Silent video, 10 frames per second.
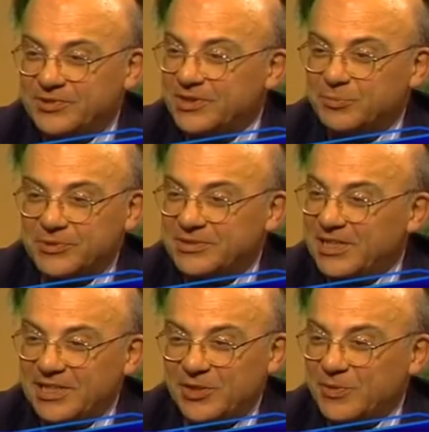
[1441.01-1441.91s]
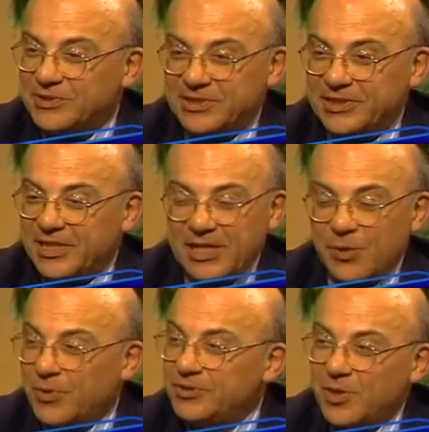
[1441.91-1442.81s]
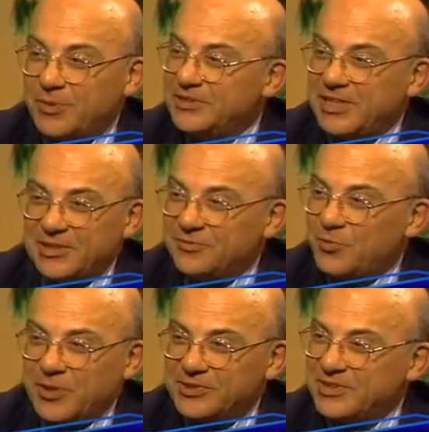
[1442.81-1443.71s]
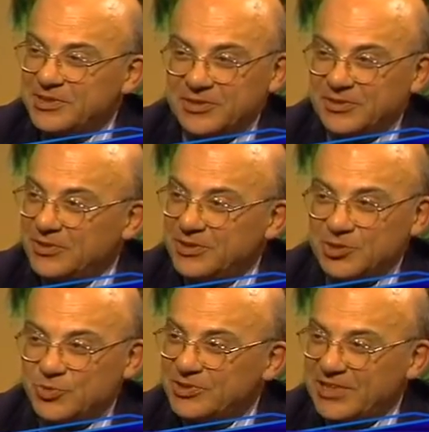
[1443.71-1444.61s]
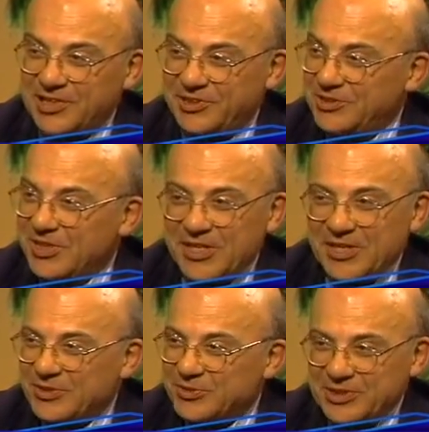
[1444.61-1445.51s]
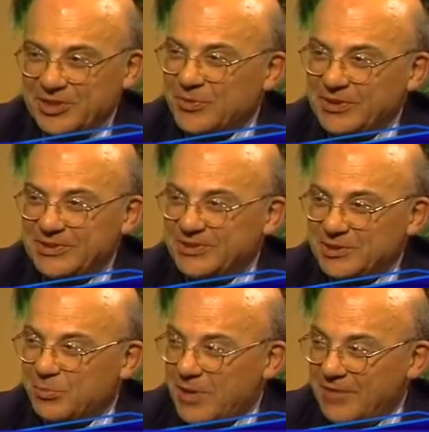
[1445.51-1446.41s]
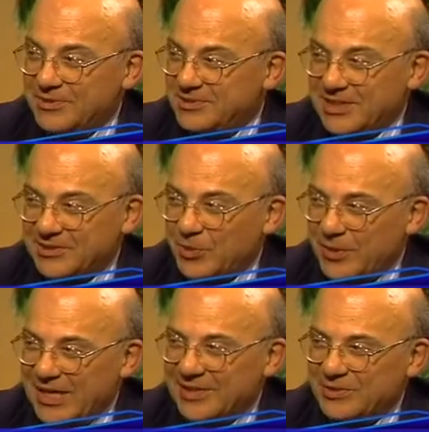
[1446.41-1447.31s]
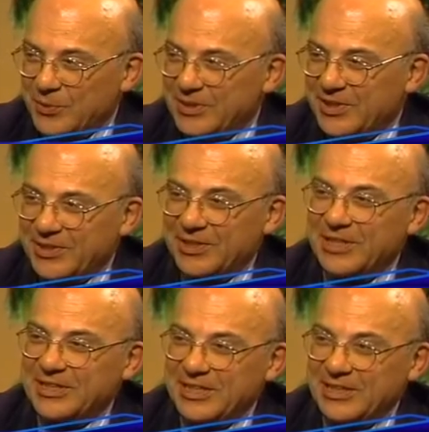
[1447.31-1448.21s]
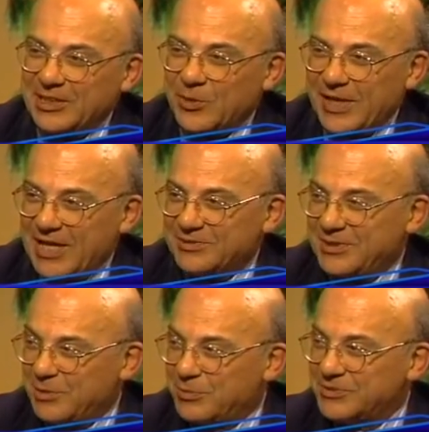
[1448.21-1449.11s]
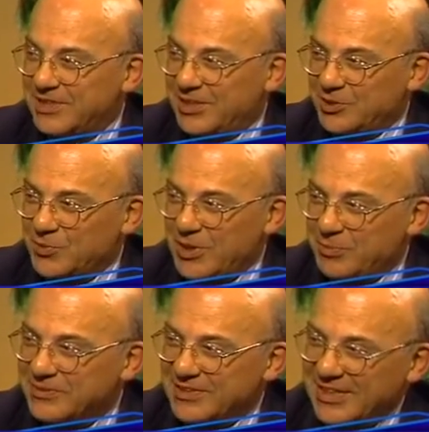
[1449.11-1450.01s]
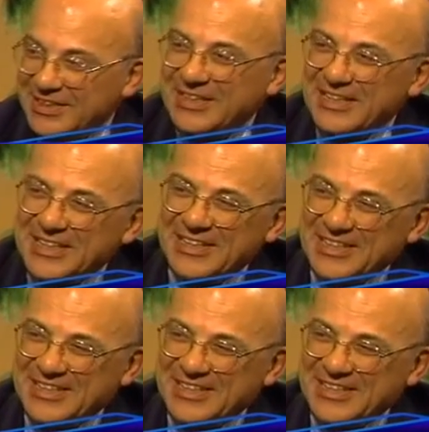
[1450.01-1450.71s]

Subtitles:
to 6% increase a year. Well, nobody's getting 4 to 6. During this recession, those increases in the private sector went out the window. You're lucky you didn't go down 10% or 20%.